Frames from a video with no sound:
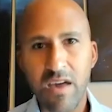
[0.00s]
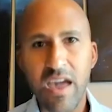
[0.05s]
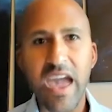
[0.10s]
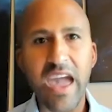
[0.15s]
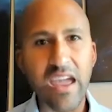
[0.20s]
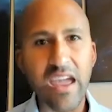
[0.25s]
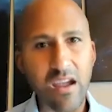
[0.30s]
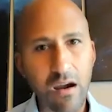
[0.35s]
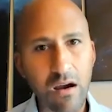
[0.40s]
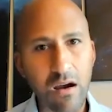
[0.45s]

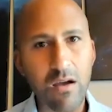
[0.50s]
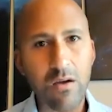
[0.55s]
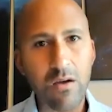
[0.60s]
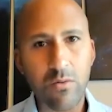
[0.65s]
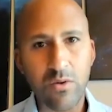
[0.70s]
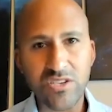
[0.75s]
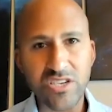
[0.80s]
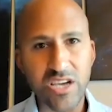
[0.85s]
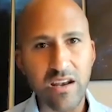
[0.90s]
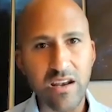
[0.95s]
anger,
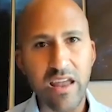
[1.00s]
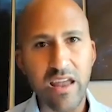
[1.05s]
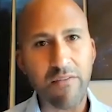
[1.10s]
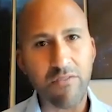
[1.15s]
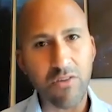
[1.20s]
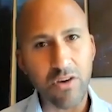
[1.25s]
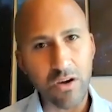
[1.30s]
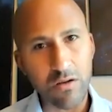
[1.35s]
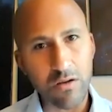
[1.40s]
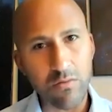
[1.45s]
which I didn't have
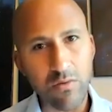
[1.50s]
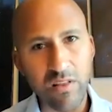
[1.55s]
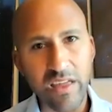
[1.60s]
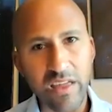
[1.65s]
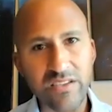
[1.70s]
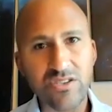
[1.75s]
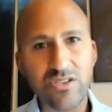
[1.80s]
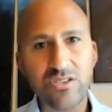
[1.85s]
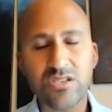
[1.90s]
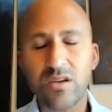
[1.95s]
a good
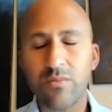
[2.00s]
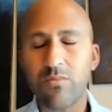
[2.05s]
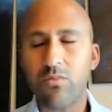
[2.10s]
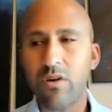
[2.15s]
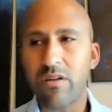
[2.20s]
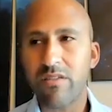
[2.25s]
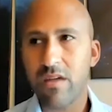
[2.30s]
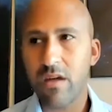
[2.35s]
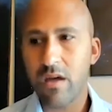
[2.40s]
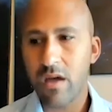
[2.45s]
relationship
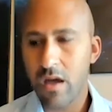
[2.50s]
with.